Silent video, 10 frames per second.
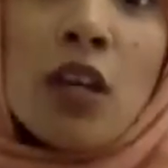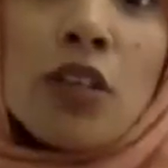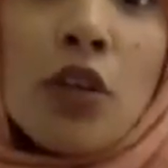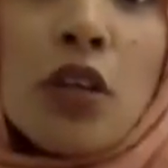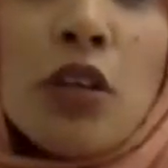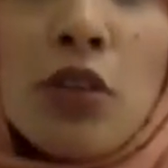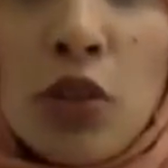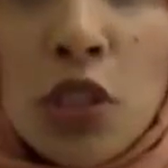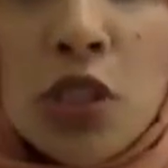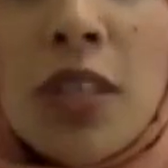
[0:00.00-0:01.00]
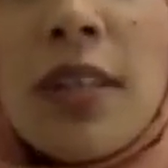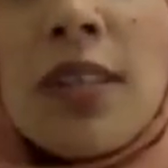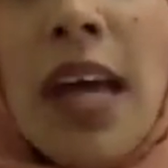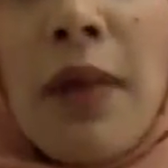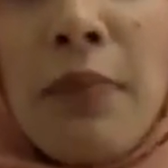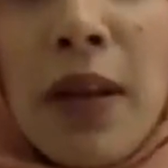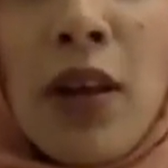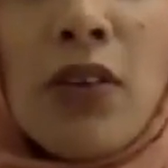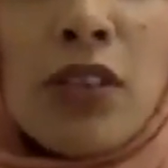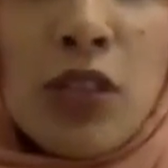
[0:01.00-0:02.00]
So you can use cushions and
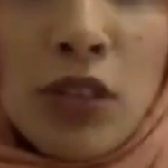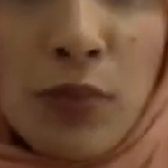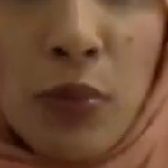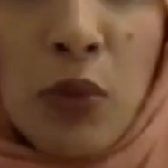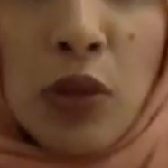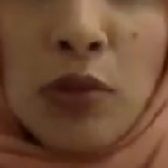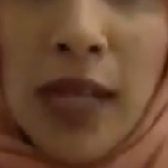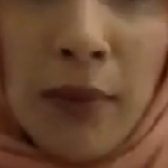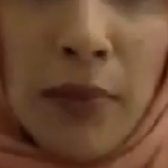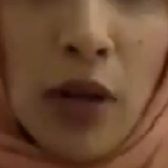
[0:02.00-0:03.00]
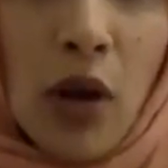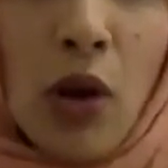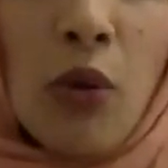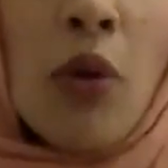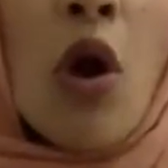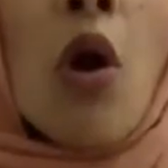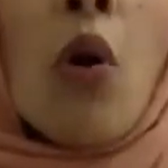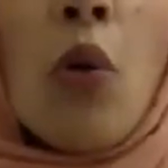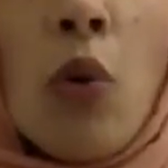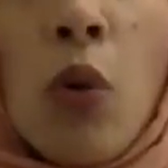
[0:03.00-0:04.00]
pillows to support you down below,
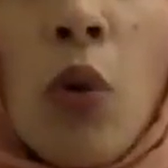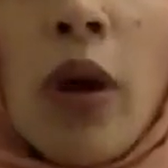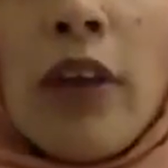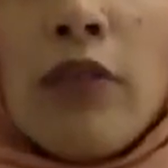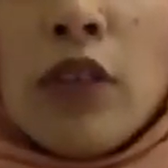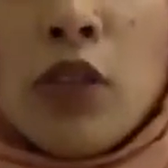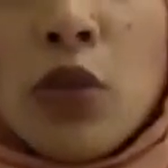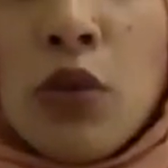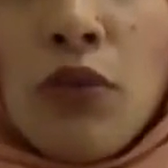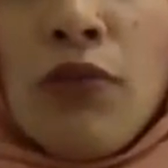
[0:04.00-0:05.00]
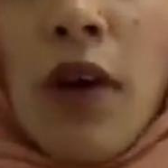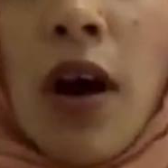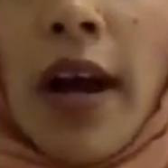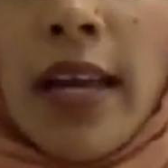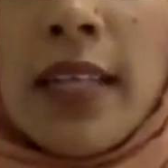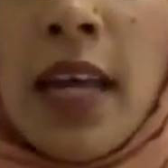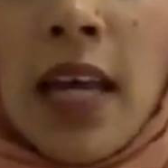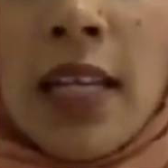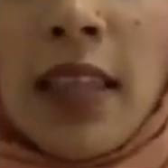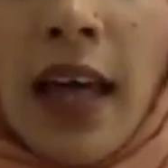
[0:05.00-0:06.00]
or if you do find
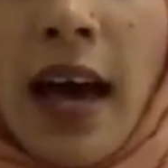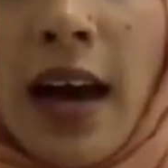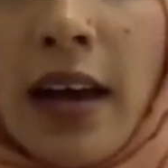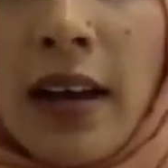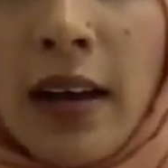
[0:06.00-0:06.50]
that